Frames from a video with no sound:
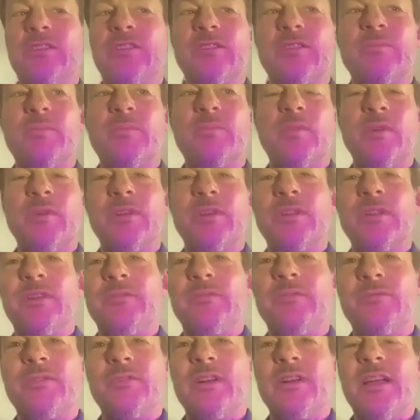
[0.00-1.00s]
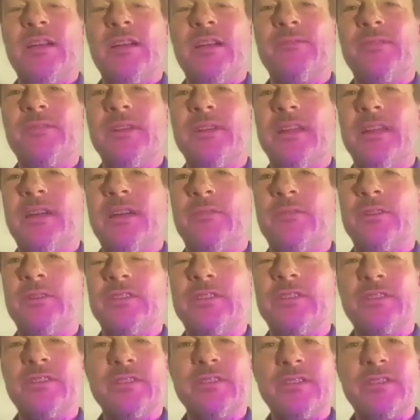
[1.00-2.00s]
you just boil it for half an hour,
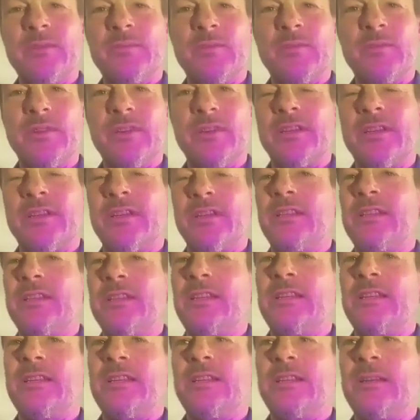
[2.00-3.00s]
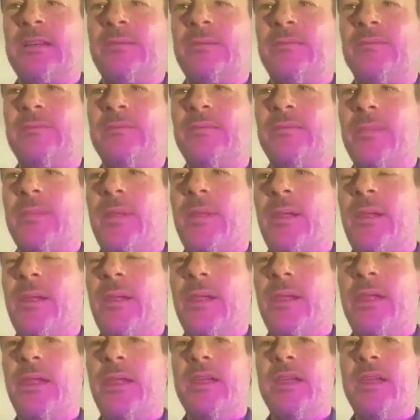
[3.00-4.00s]
just simmering, and
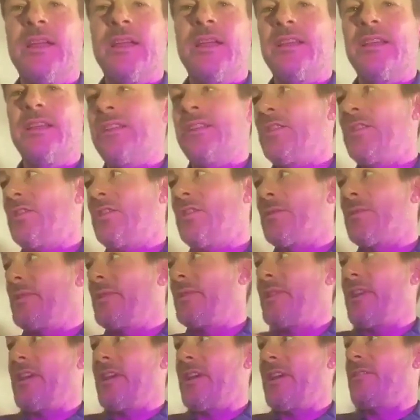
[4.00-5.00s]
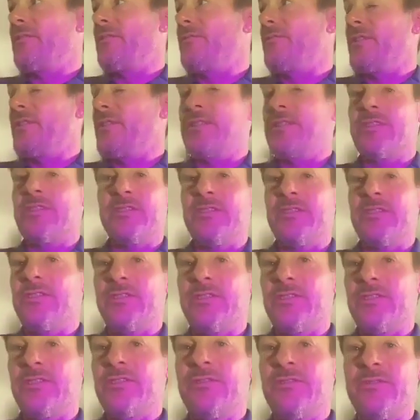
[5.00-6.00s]
then you just put that in the fridge, and you
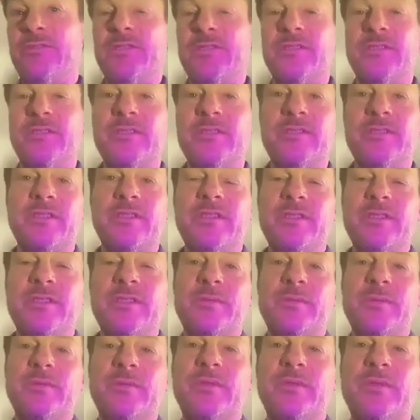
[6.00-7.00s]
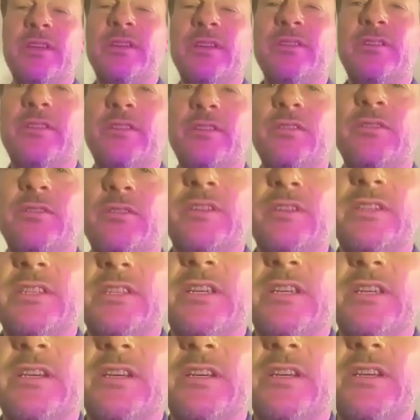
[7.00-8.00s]
just use a teaspoon thing, you know, to
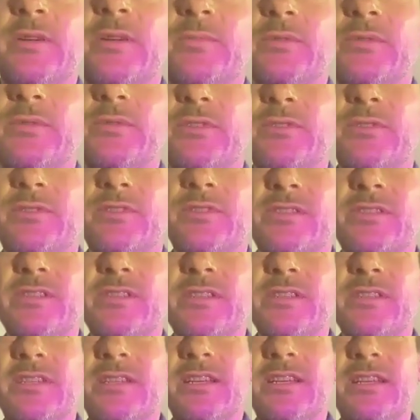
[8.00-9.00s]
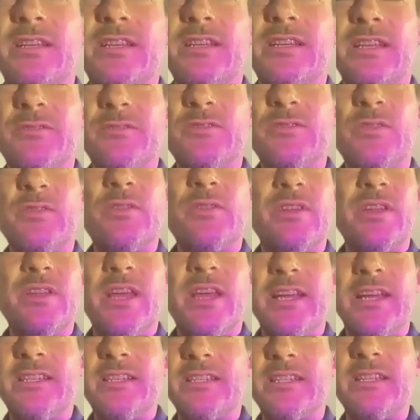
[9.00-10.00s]
take a couple doses, and it gives you a
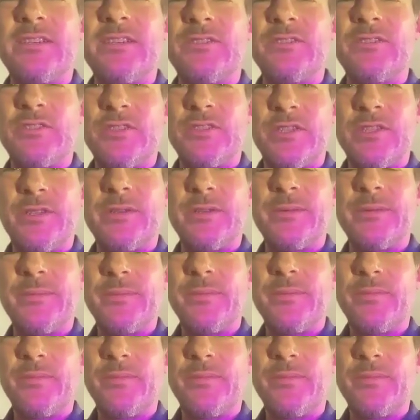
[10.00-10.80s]
nice energy.